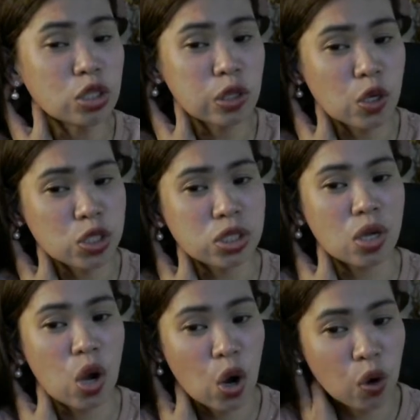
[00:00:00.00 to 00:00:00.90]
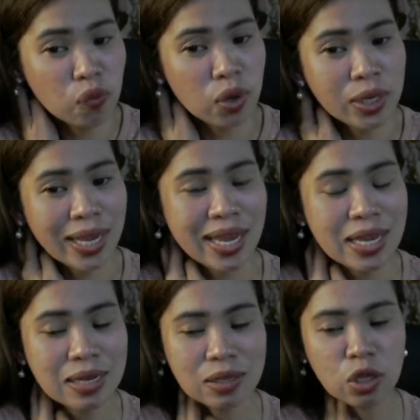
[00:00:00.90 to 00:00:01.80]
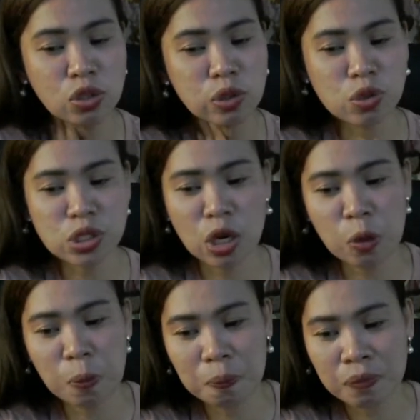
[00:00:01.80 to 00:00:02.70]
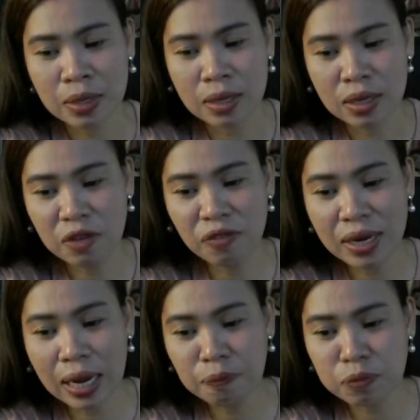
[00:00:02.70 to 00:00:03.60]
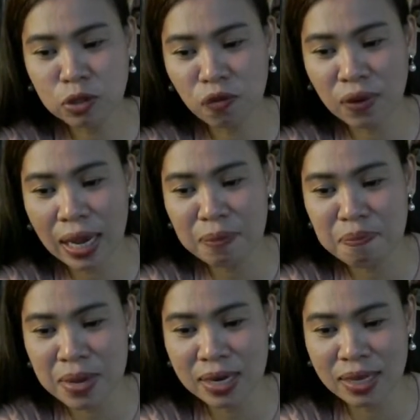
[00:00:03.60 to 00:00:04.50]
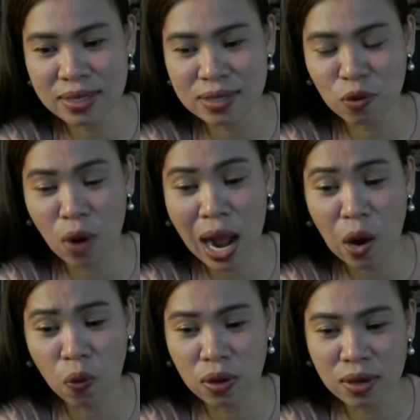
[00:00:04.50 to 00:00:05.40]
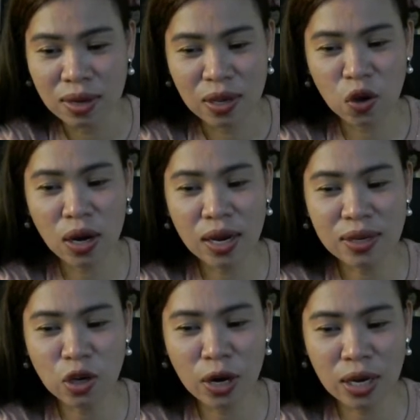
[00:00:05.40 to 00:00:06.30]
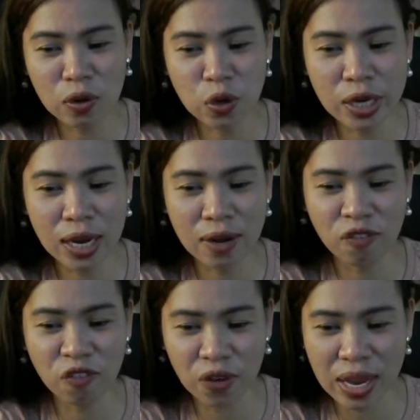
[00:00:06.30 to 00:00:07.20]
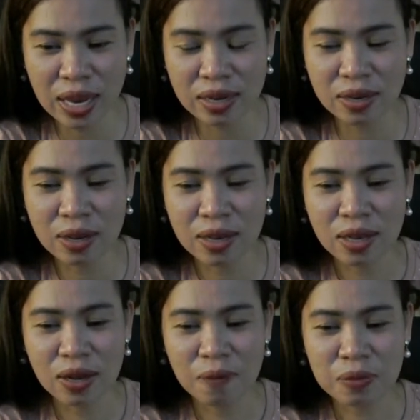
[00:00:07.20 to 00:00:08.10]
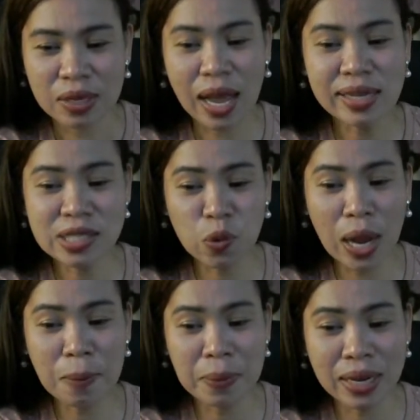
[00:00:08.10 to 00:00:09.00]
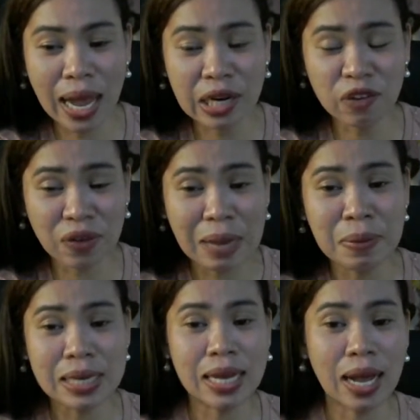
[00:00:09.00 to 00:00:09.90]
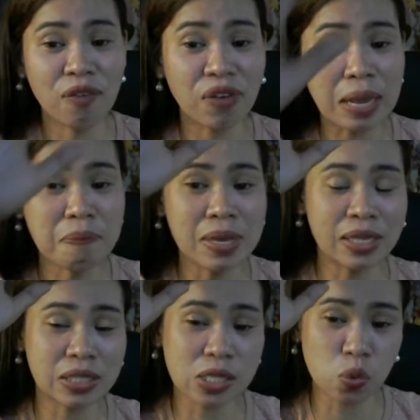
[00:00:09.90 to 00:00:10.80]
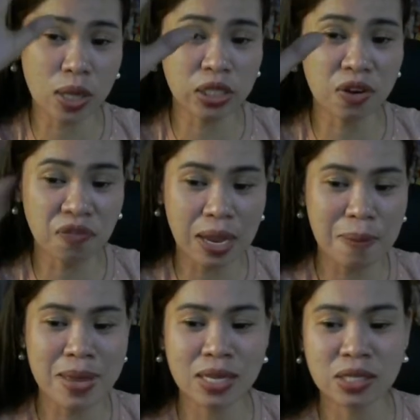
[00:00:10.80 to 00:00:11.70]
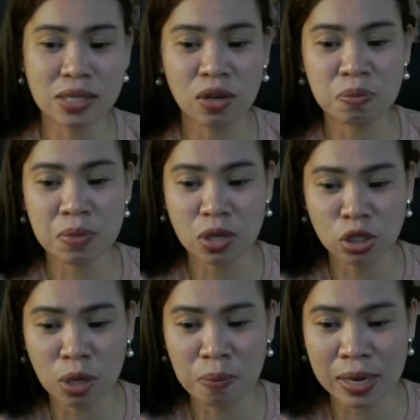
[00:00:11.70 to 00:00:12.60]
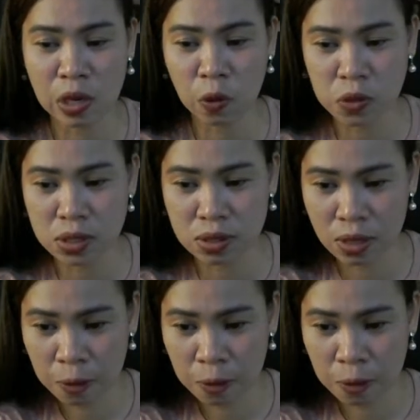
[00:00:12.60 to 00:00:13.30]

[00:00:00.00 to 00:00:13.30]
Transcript: lose hope, okay? Don't lose hope. Even up to 5 minutes. Wow, you're a good friend. Guys, you one big Irie family ha, 5 minutes, she's watching 5 minutes on your videos.